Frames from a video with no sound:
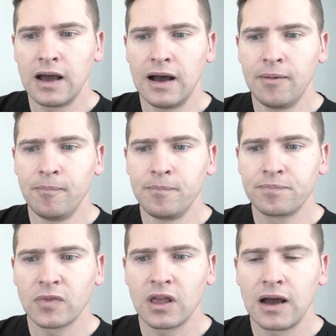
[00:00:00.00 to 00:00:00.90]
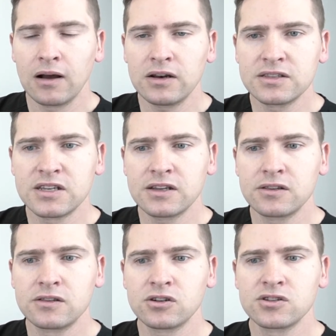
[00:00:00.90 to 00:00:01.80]
I'm going to
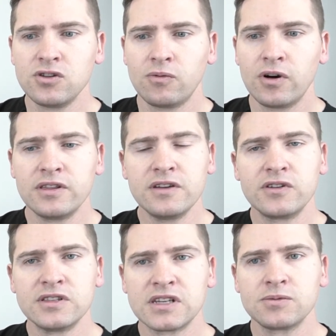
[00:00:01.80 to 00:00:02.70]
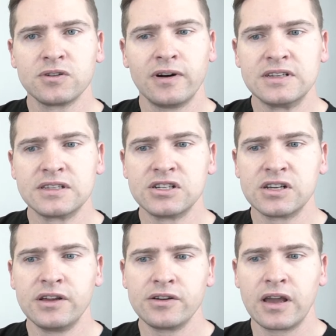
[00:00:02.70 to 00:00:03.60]
talk to you about the different types of
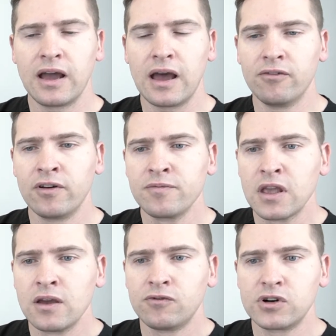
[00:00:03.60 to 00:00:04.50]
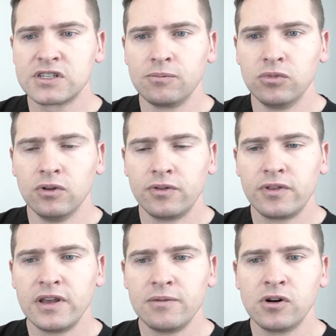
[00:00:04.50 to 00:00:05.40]
anesthesia that you can have. For example,
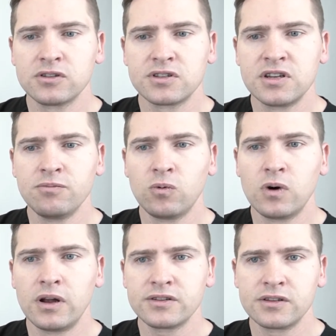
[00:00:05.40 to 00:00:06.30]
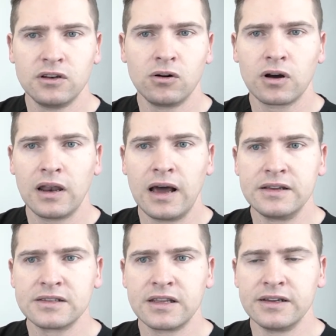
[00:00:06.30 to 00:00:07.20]
the most simple ones, local
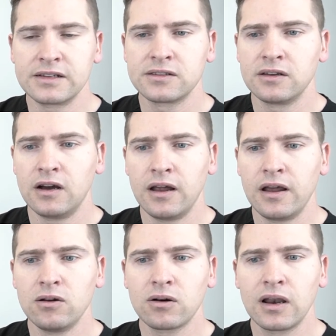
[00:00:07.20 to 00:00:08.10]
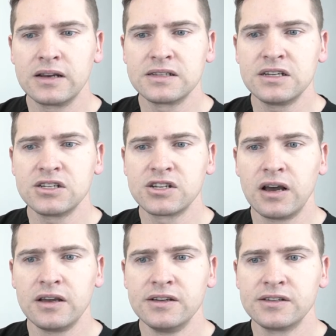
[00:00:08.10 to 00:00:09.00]
anesthetics. Local
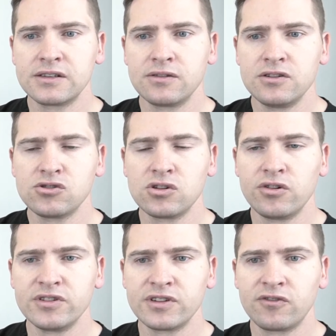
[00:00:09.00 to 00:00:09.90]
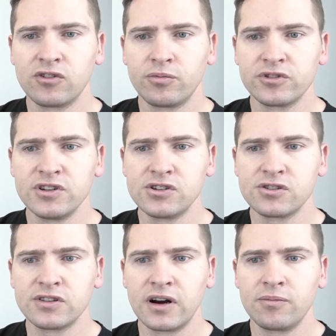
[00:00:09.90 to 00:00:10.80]
anesthesia is usually reserved for
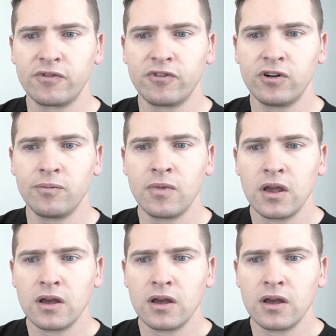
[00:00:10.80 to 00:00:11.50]
procedures that are performed,